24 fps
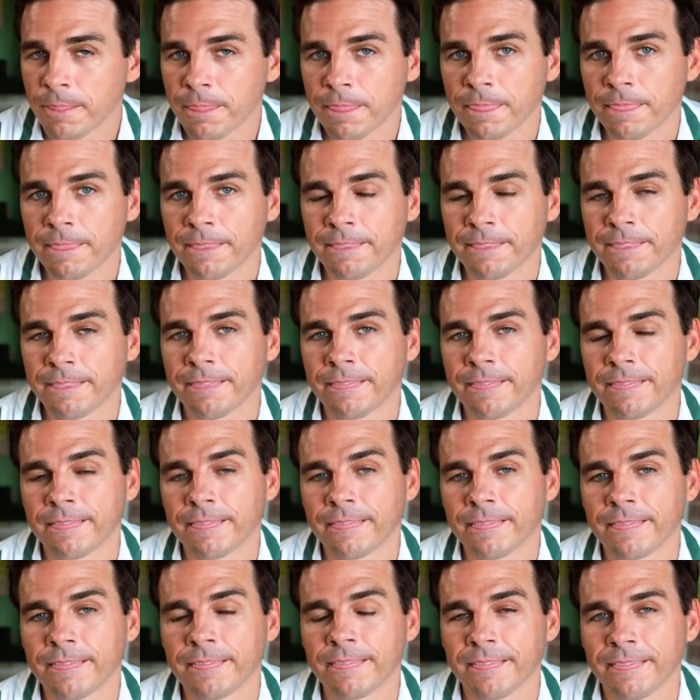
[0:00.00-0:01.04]

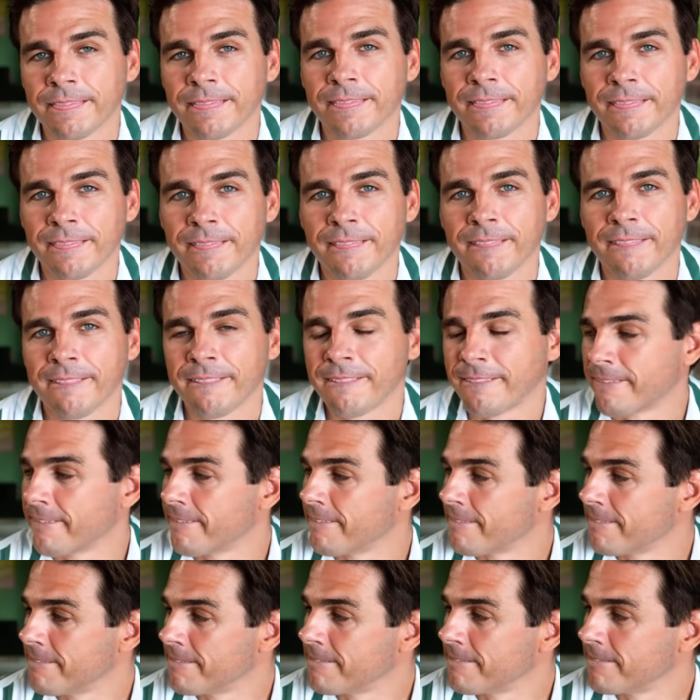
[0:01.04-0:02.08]

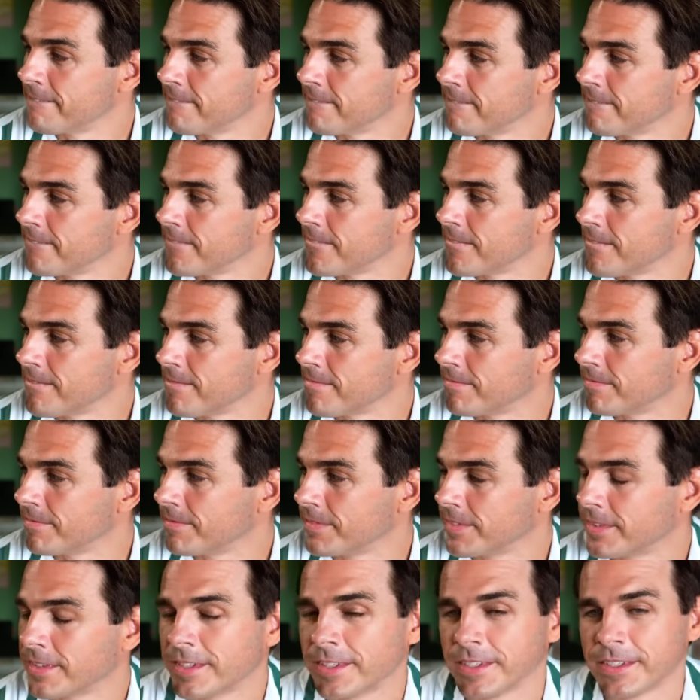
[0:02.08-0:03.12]

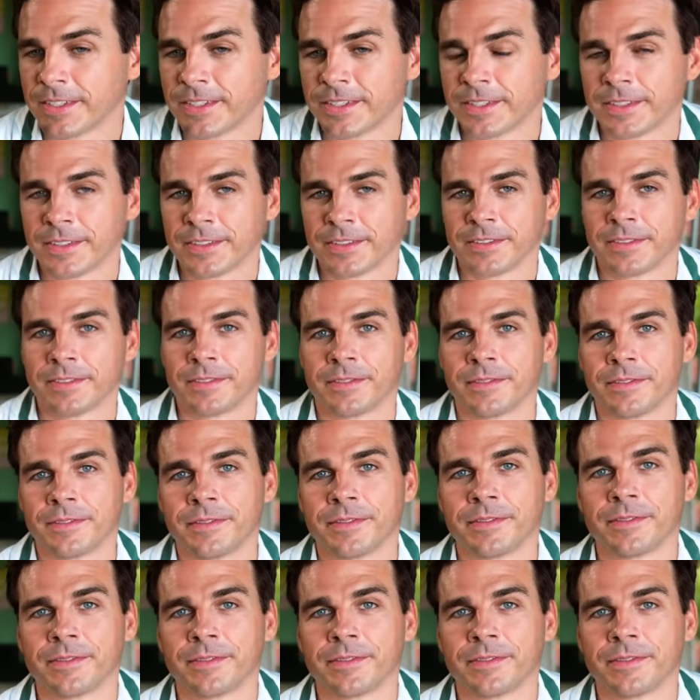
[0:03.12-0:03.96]
(silent)